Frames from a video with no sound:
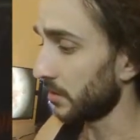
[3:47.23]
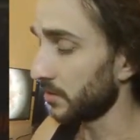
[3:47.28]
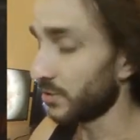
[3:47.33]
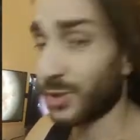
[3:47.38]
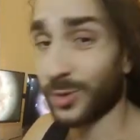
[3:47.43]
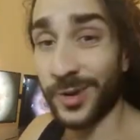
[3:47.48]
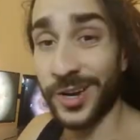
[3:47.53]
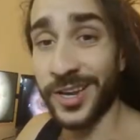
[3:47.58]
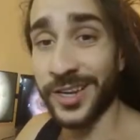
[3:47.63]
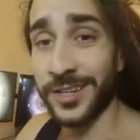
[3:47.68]

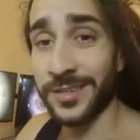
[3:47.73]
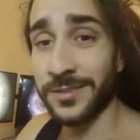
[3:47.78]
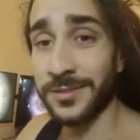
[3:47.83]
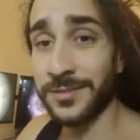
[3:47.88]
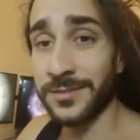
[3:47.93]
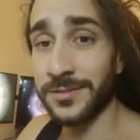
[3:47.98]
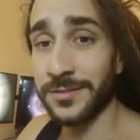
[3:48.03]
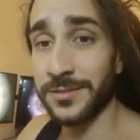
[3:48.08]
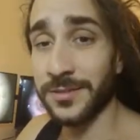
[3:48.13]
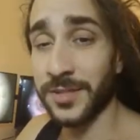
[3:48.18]
terrain.
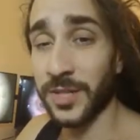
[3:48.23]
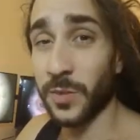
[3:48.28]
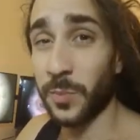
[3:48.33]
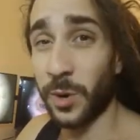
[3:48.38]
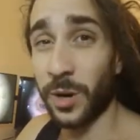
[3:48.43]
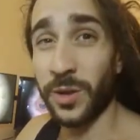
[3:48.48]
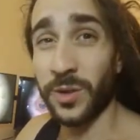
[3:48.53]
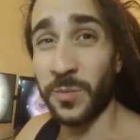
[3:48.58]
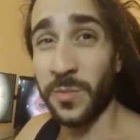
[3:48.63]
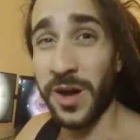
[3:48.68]
They're
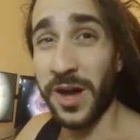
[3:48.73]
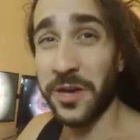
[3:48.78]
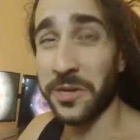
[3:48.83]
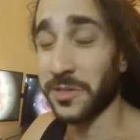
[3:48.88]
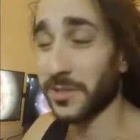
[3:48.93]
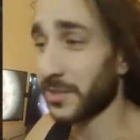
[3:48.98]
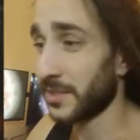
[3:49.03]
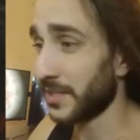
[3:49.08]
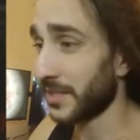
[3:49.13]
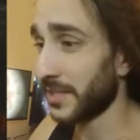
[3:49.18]
part of the
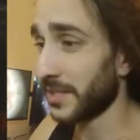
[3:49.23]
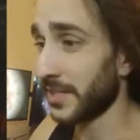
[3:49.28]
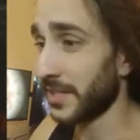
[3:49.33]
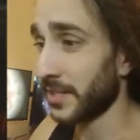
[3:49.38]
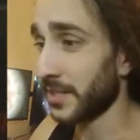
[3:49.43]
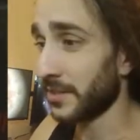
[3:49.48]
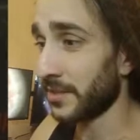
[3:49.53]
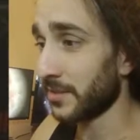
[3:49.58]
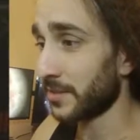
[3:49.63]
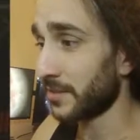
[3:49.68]
model,
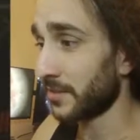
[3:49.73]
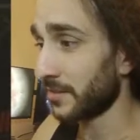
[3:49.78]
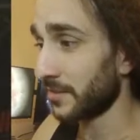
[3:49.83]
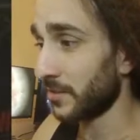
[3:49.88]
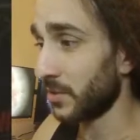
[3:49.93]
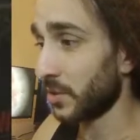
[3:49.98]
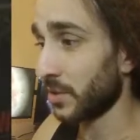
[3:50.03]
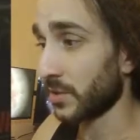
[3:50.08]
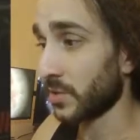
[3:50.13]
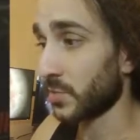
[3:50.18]
and
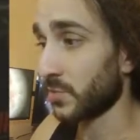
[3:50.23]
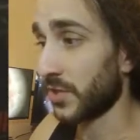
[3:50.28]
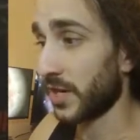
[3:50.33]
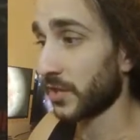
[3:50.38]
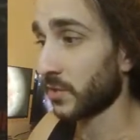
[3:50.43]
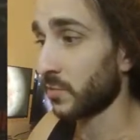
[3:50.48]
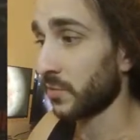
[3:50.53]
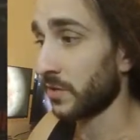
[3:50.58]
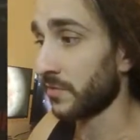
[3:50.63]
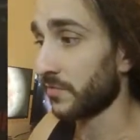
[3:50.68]
you can
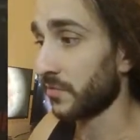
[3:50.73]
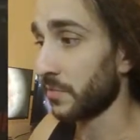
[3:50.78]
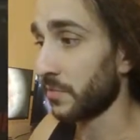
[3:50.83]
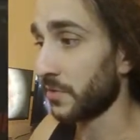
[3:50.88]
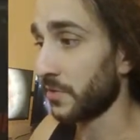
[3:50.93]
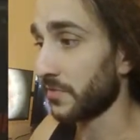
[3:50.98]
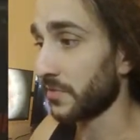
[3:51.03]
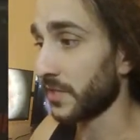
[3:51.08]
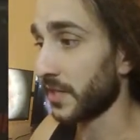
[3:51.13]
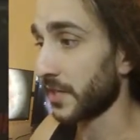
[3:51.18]
subtract 1 from
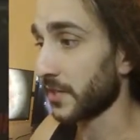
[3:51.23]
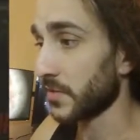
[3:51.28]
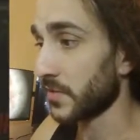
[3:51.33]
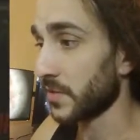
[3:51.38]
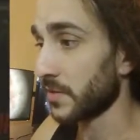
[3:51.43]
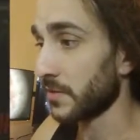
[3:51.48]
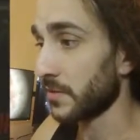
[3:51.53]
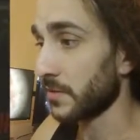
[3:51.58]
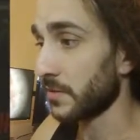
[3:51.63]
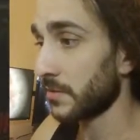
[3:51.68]
nerf
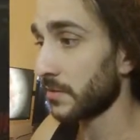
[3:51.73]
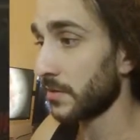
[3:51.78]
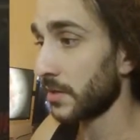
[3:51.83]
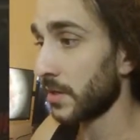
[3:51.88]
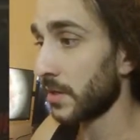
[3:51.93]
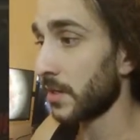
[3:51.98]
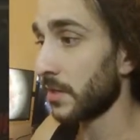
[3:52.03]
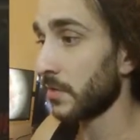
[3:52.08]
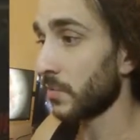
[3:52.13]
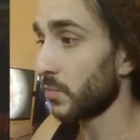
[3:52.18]
tests,
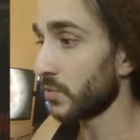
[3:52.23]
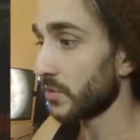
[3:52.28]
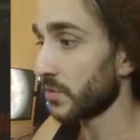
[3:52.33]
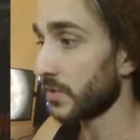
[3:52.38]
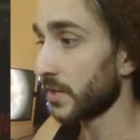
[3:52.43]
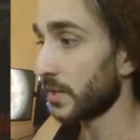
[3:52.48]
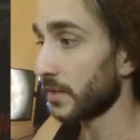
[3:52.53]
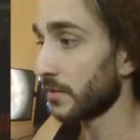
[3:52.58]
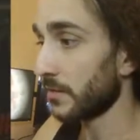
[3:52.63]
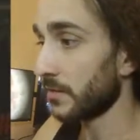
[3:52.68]
which is
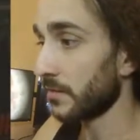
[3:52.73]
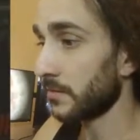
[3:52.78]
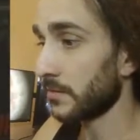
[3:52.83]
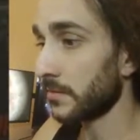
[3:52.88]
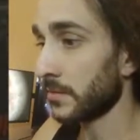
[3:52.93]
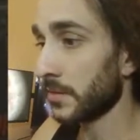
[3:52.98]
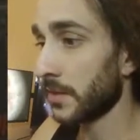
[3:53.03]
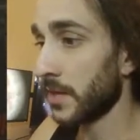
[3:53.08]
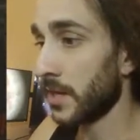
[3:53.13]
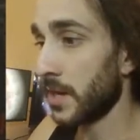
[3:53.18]
good.
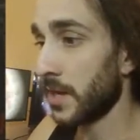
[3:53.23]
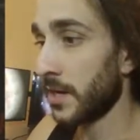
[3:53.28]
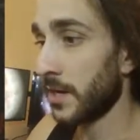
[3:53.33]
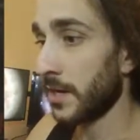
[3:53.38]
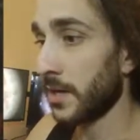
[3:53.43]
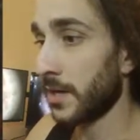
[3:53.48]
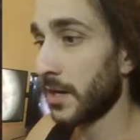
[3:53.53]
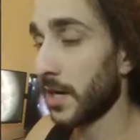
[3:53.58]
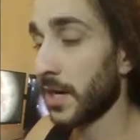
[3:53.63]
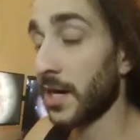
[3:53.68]

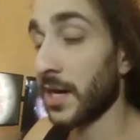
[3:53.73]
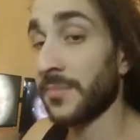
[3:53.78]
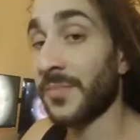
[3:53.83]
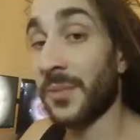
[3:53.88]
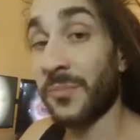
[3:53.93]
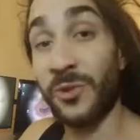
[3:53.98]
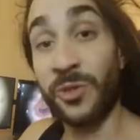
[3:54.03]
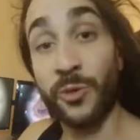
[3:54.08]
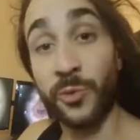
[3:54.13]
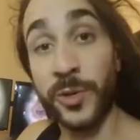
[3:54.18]

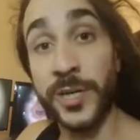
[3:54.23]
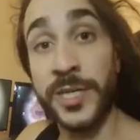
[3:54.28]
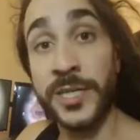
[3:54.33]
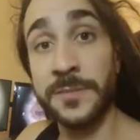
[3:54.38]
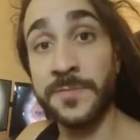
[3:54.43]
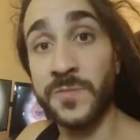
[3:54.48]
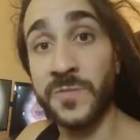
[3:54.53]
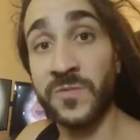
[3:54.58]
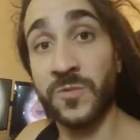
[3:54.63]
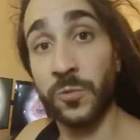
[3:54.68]
Number 3,
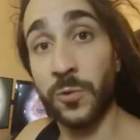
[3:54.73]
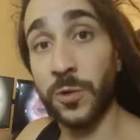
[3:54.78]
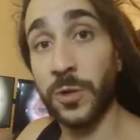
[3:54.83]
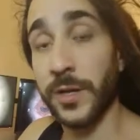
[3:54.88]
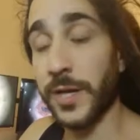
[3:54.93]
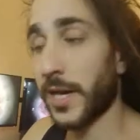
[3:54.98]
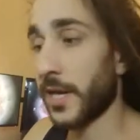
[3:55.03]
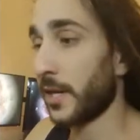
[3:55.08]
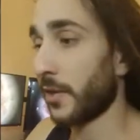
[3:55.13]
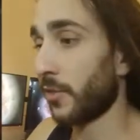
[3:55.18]
if you
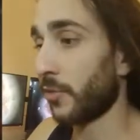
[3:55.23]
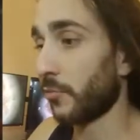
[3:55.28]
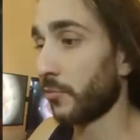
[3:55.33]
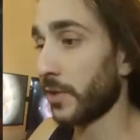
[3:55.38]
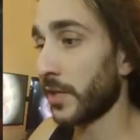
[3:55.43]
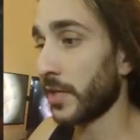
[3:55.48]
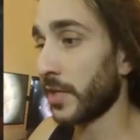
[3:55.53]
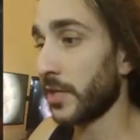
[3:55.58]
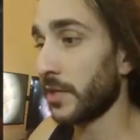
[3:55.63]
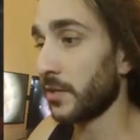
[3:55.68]
roll a
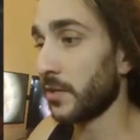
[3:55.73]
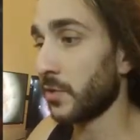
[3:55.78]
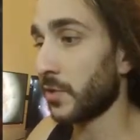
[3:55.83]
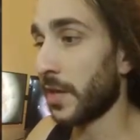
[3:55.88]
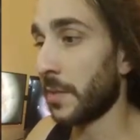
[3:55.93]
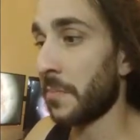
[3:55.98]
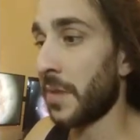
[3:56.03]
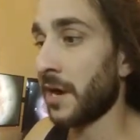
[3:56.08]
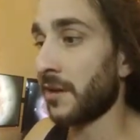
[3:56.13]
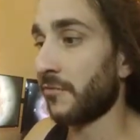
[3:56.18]
3, you
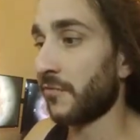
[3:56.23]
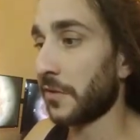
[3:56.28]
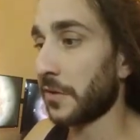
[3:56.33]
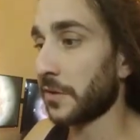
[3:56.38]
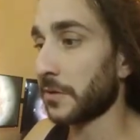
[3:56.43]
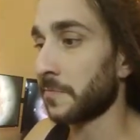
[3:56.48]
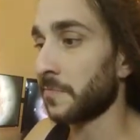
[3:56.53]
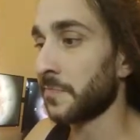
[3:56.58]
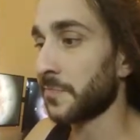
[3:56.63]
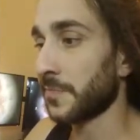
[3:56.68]
get
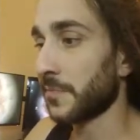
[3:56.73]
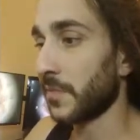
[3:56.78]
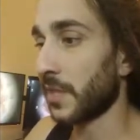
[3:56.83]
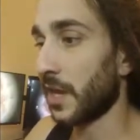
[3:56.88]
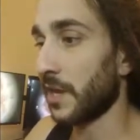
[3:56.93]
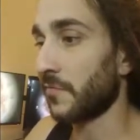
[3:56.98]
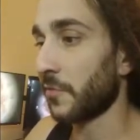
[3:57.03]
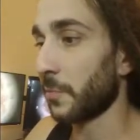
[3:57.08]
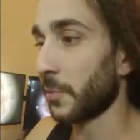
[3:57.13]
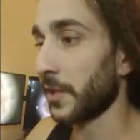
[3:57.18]
Minefield.
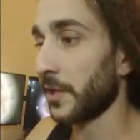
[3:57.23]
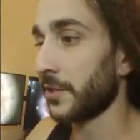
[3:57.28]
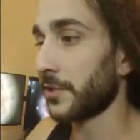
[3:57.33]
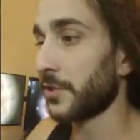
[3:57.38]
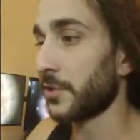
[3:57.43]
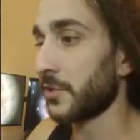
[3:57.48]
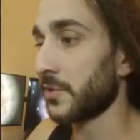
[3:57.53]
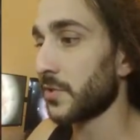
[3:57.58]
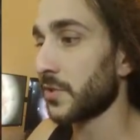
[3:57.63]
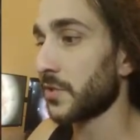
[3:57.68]
If a player
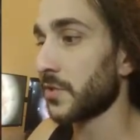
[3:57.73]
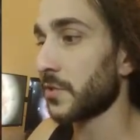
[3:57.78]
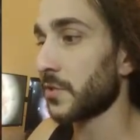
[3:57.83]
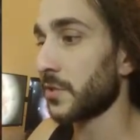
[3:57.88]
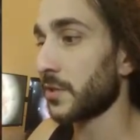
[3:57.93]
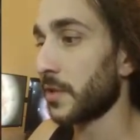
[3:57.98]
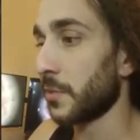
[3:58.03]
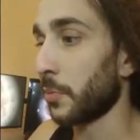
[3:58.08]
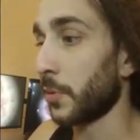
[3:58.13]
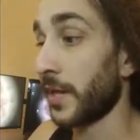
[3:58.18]
chooses
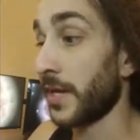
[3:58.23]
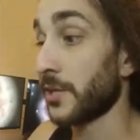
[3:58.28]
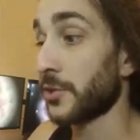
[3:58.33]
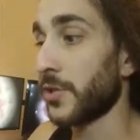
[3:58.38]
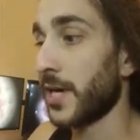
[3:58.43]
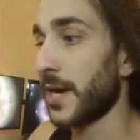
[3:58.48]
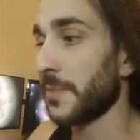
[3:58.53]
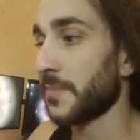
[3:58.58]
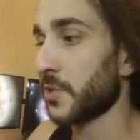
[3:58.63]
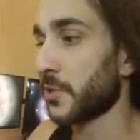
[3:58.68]
the plant
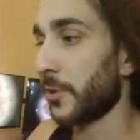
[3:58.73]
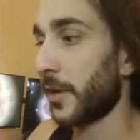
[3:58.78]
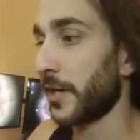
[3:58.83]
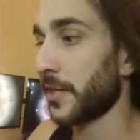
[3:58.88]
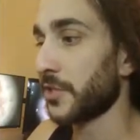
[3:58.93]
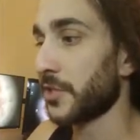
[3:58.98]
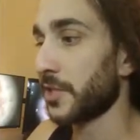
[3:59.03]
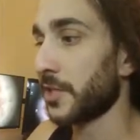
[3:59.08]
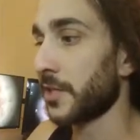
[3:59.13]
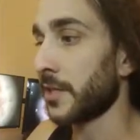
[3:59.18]
trap
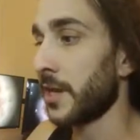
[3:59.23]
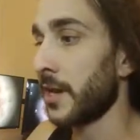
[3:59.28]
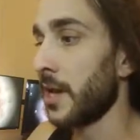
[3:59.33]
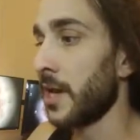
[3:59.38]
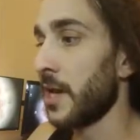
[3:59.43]
strategy,